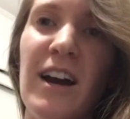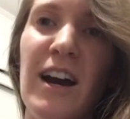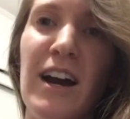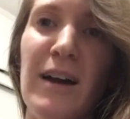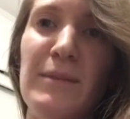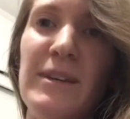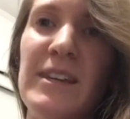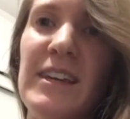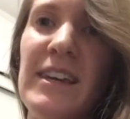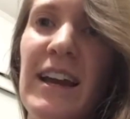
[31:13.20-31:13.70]

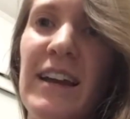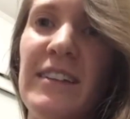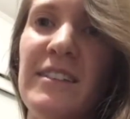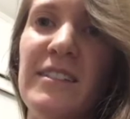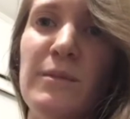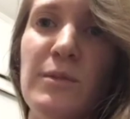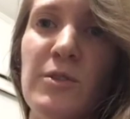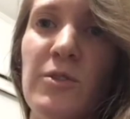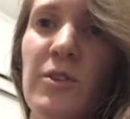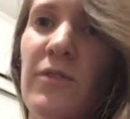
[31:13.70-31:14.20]
Um, he had
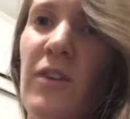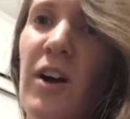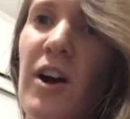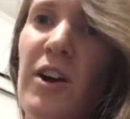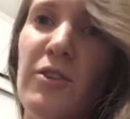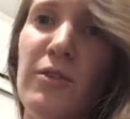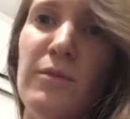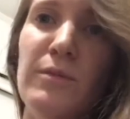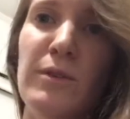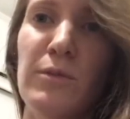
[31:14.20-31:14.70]
some sort of
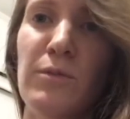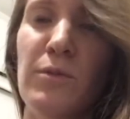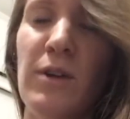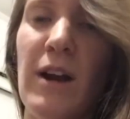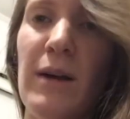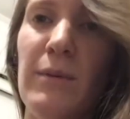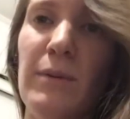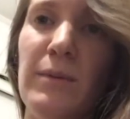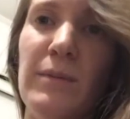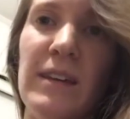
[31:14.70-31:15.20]
autoimmune
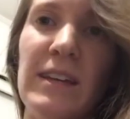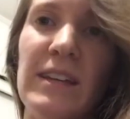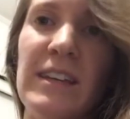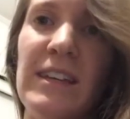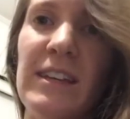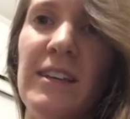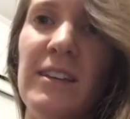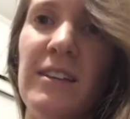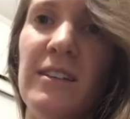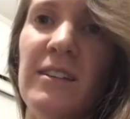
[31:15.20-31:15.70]
problem that
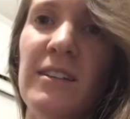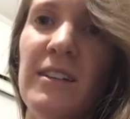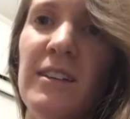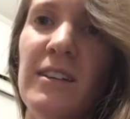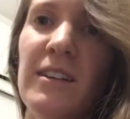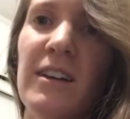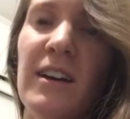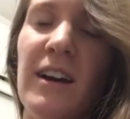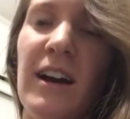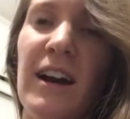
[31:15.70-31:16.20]
he,
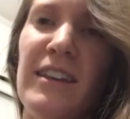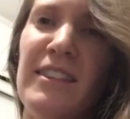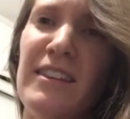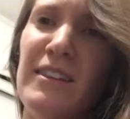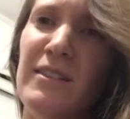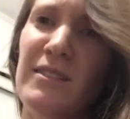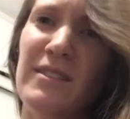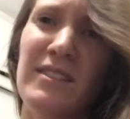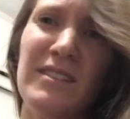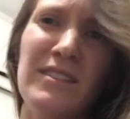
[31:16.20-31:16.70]
I
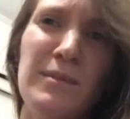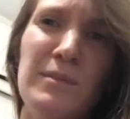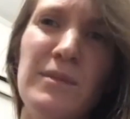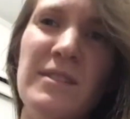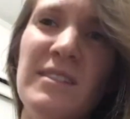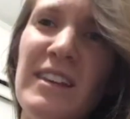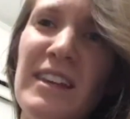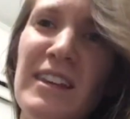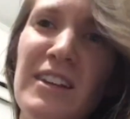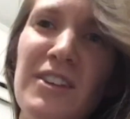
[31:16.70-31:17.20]
think some
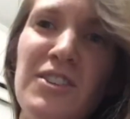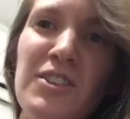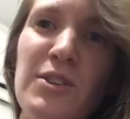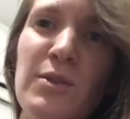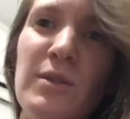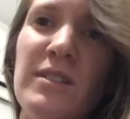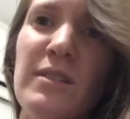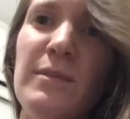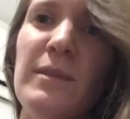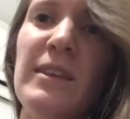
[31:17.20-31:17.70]
skin
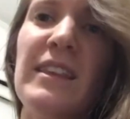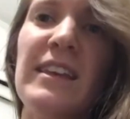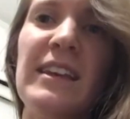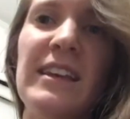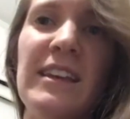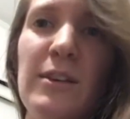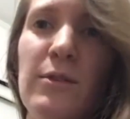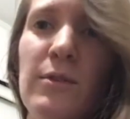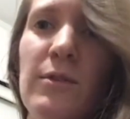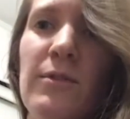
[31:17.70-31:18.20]
issue or something that
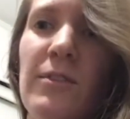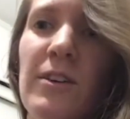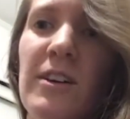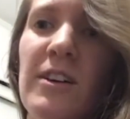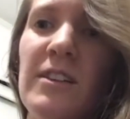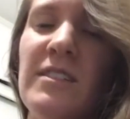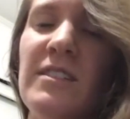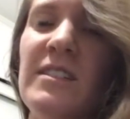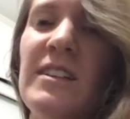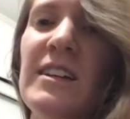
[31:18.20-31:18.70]
he
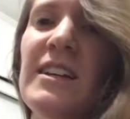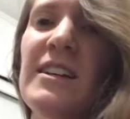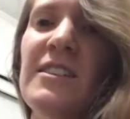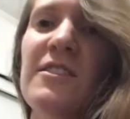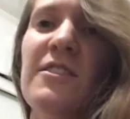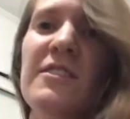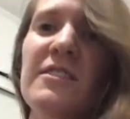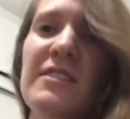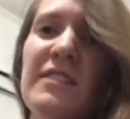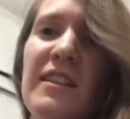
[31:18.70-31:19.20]
reversed.
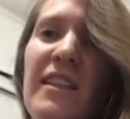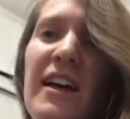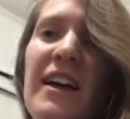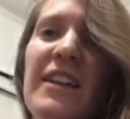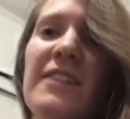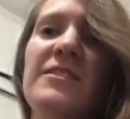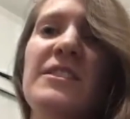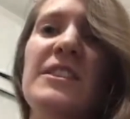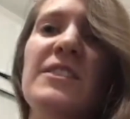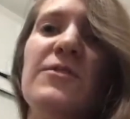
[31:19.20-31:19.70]
So there's a
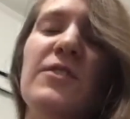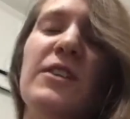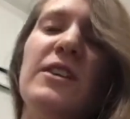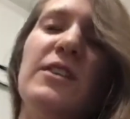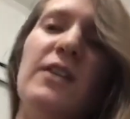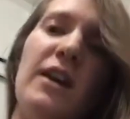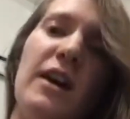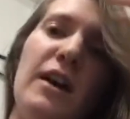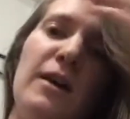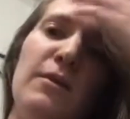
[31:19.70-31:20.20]
lot of
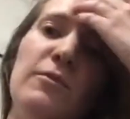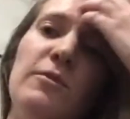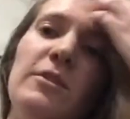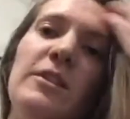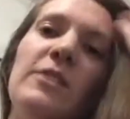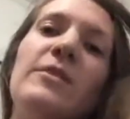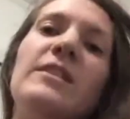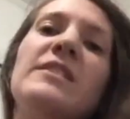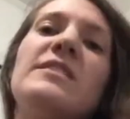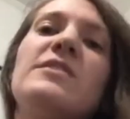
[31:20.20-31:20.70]
different um,
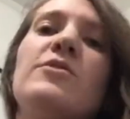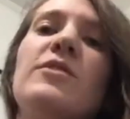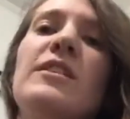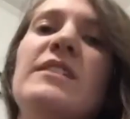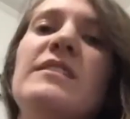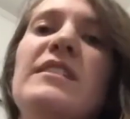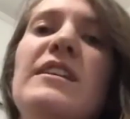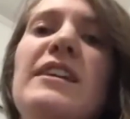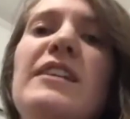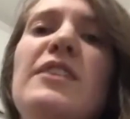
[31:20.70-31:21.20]
really great
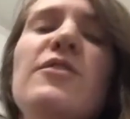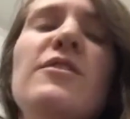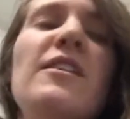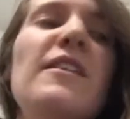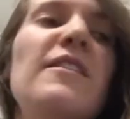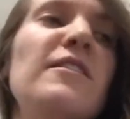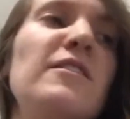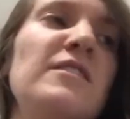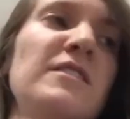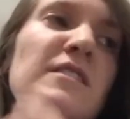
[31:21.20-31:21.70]
stories. And I know
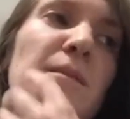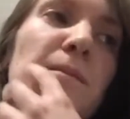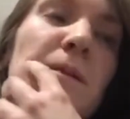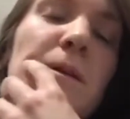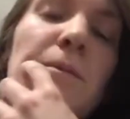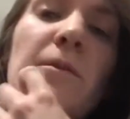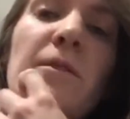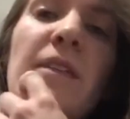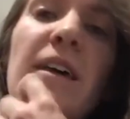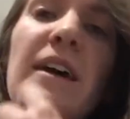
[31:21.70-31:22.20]
then there's some
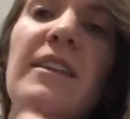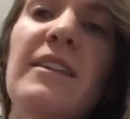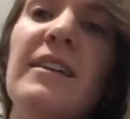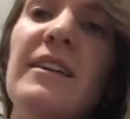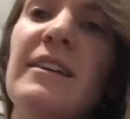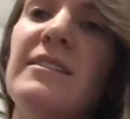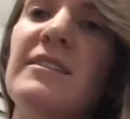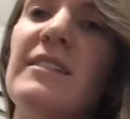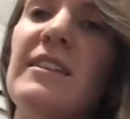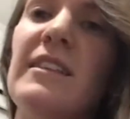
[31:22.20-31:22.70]
people that
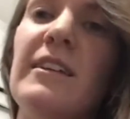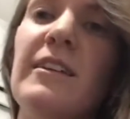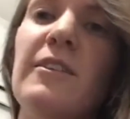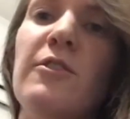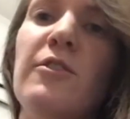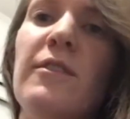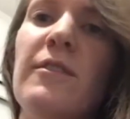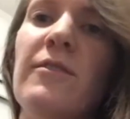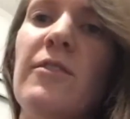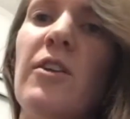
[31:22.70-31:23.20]
they say that,
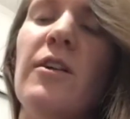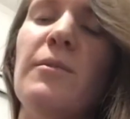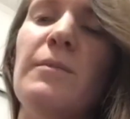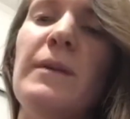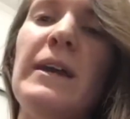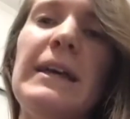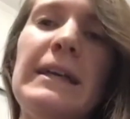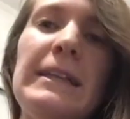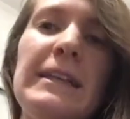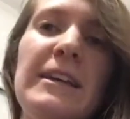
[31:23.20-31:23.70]
you know, they've gone
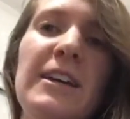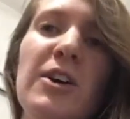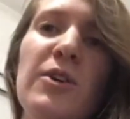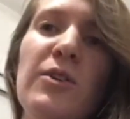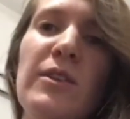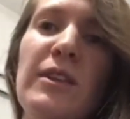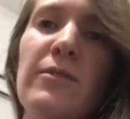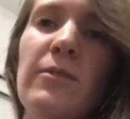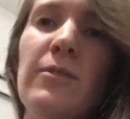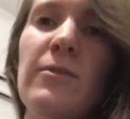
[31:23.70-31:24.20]

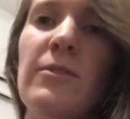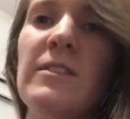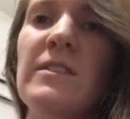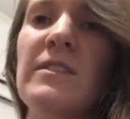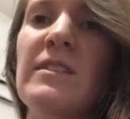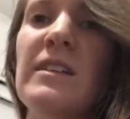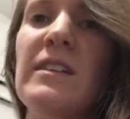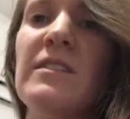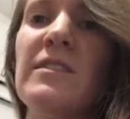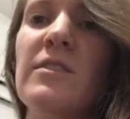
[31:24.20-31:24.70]
paleo and they've
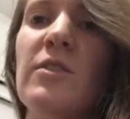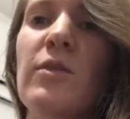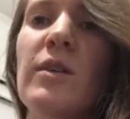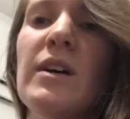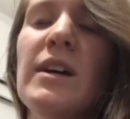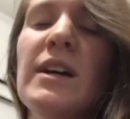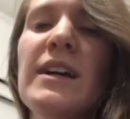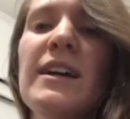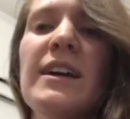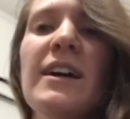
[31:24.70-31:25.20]
reversed things. So,
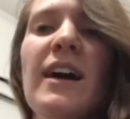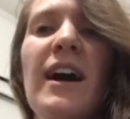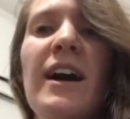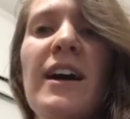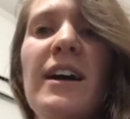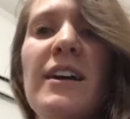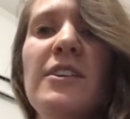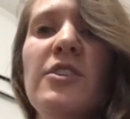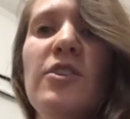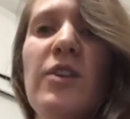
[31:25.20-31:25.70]

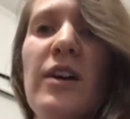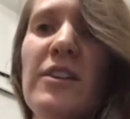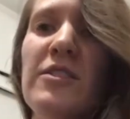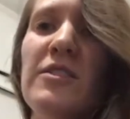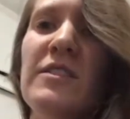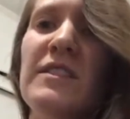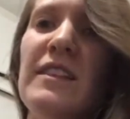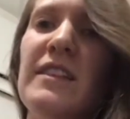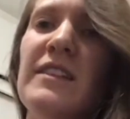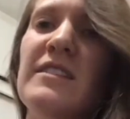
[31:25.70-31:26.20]
I, you know, I
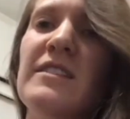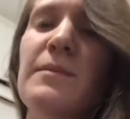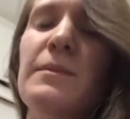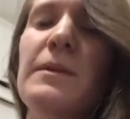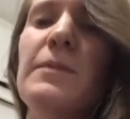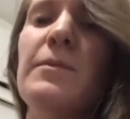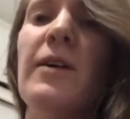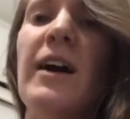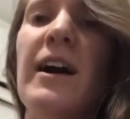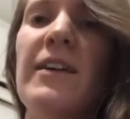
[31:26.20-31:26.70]
understand that some
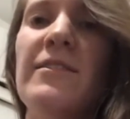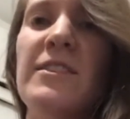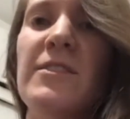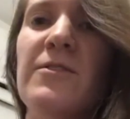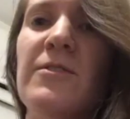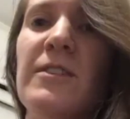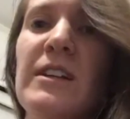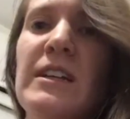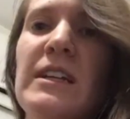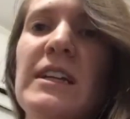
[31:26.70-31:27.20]
people have
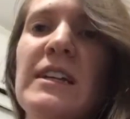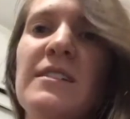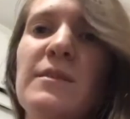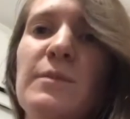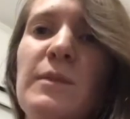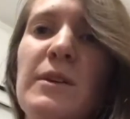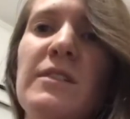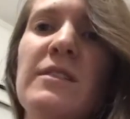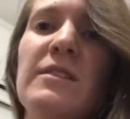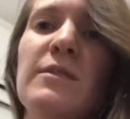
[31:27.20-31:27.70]
different
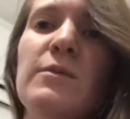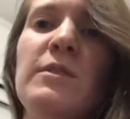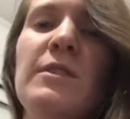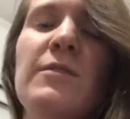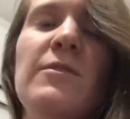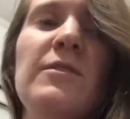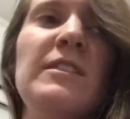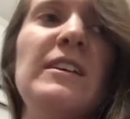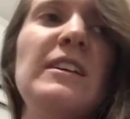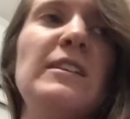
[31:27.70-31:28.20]
experiences with
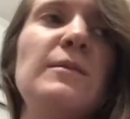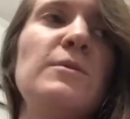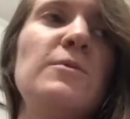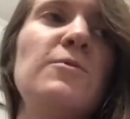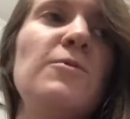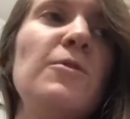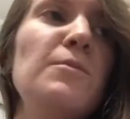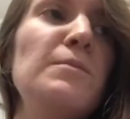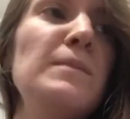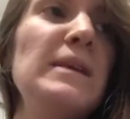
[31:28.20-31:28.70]
different things, but
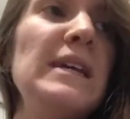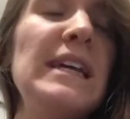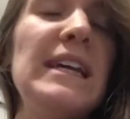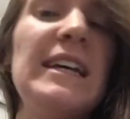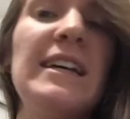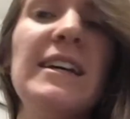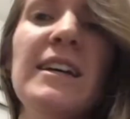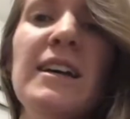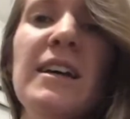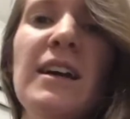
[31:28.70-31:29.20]
for
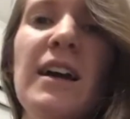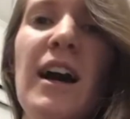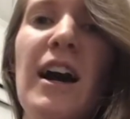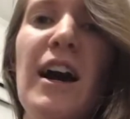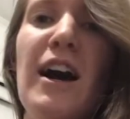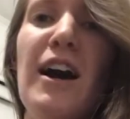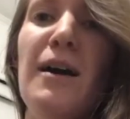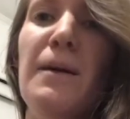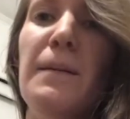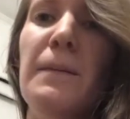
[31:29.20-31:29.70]
me,
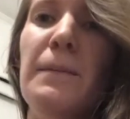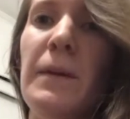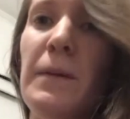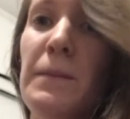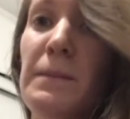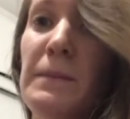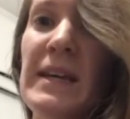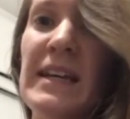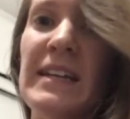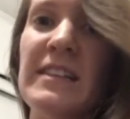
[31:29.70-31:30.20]
um,
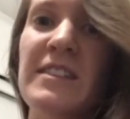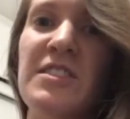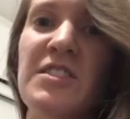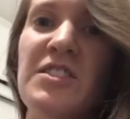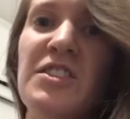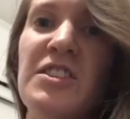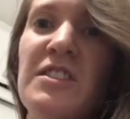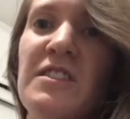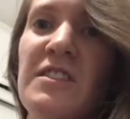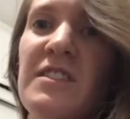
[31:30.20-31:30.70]

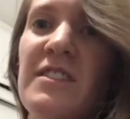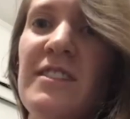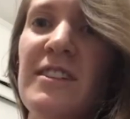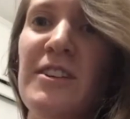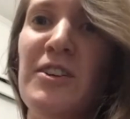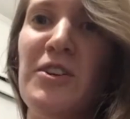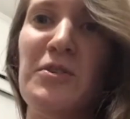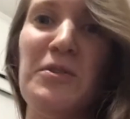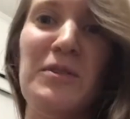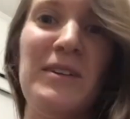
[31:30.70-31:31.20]
meats just,
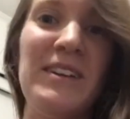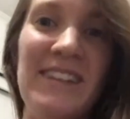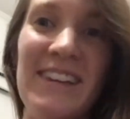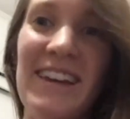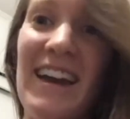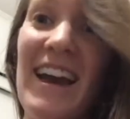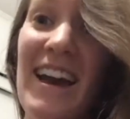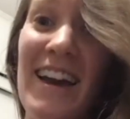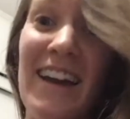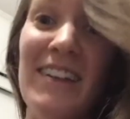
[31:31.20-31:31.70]
you know,
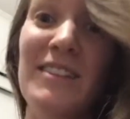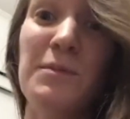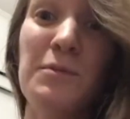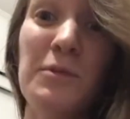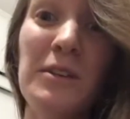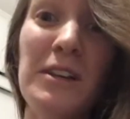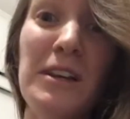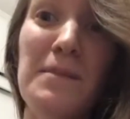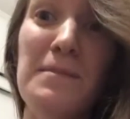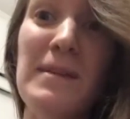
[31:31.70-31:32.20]
yeah, it's
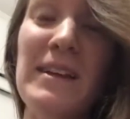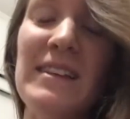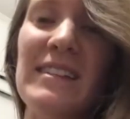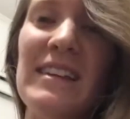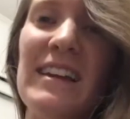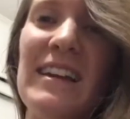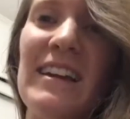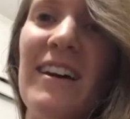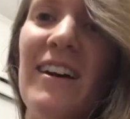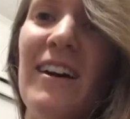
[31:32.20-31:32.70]
pretty
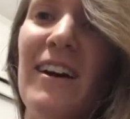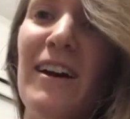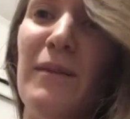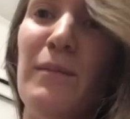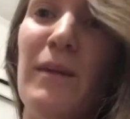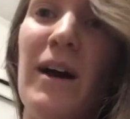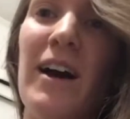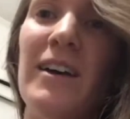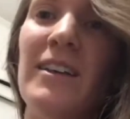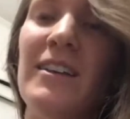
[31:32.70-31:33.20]
amazing.
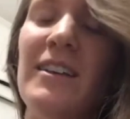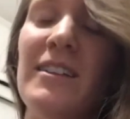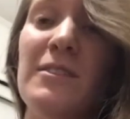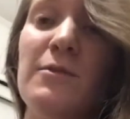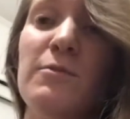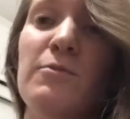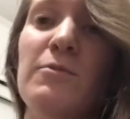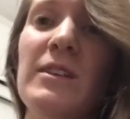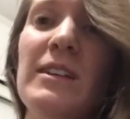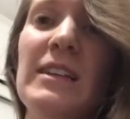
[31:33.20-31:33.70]
Um, I,
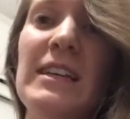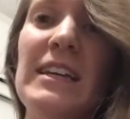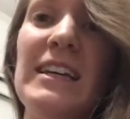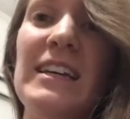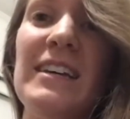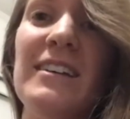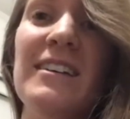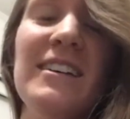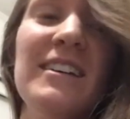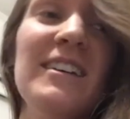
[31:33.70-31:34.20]
it's
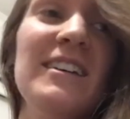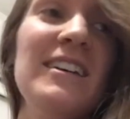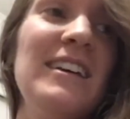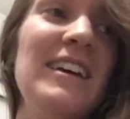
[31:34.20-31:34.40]
really...